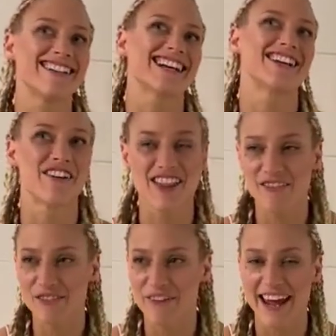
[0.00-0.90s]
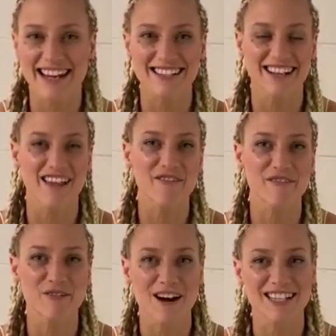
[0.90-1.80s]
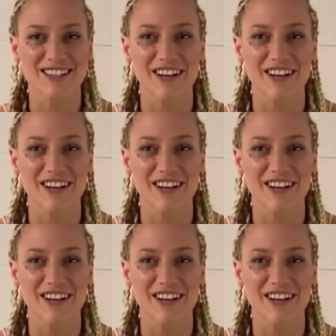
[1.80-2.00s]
Like you know, I love the fans and I yeah. love everyone.